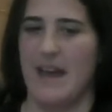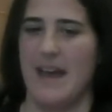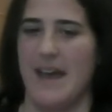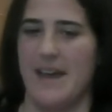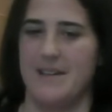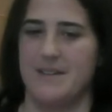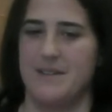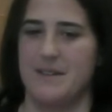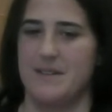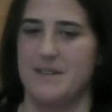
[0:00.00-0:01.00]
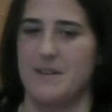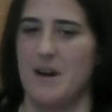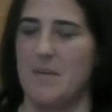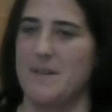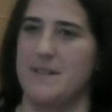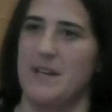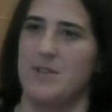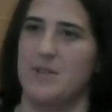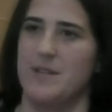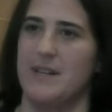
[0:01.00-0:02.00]
and this
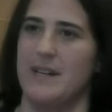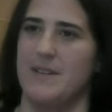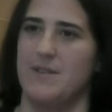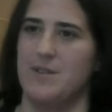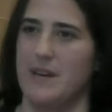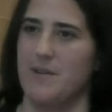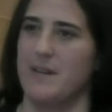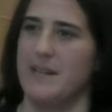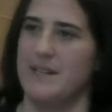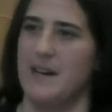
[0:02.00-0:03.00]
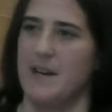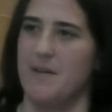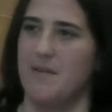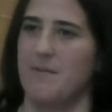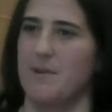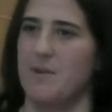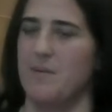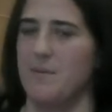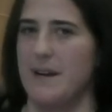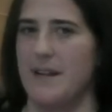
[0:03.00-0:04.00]
compensation is generally done
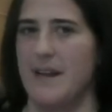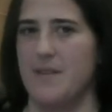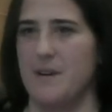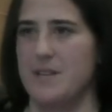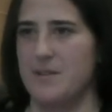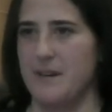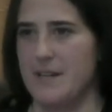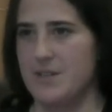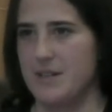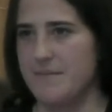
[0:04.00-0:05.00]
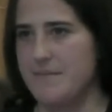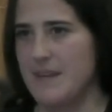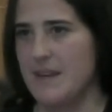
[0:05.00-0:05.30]
through wetland restoration,